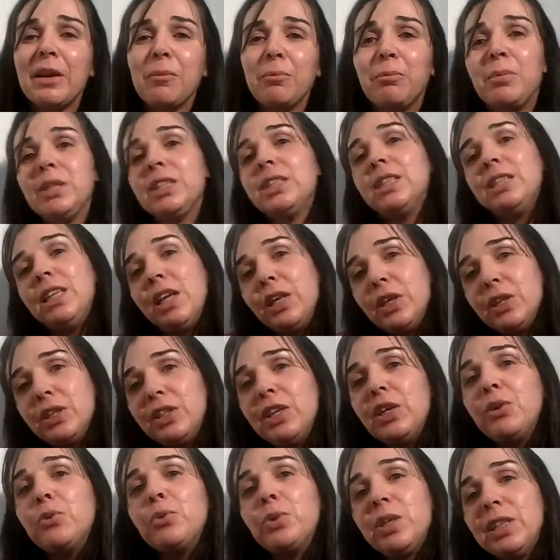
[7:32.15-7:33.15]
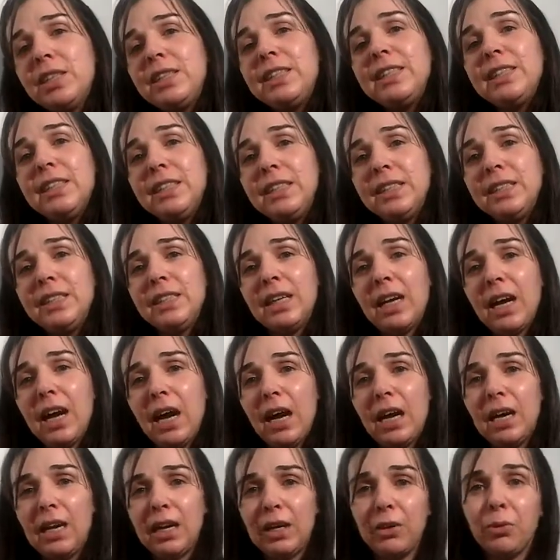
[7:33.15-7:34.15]
but they will see
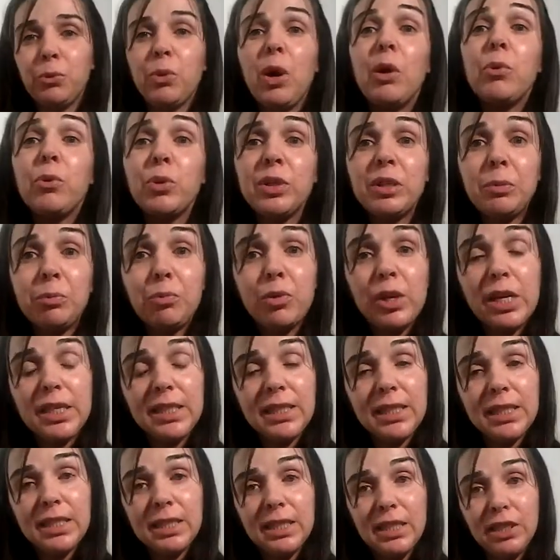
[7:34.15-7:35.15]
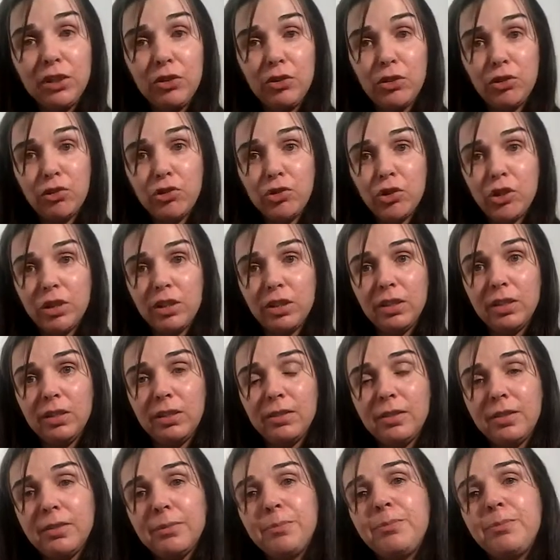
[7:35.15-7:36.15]
what was present in your journey.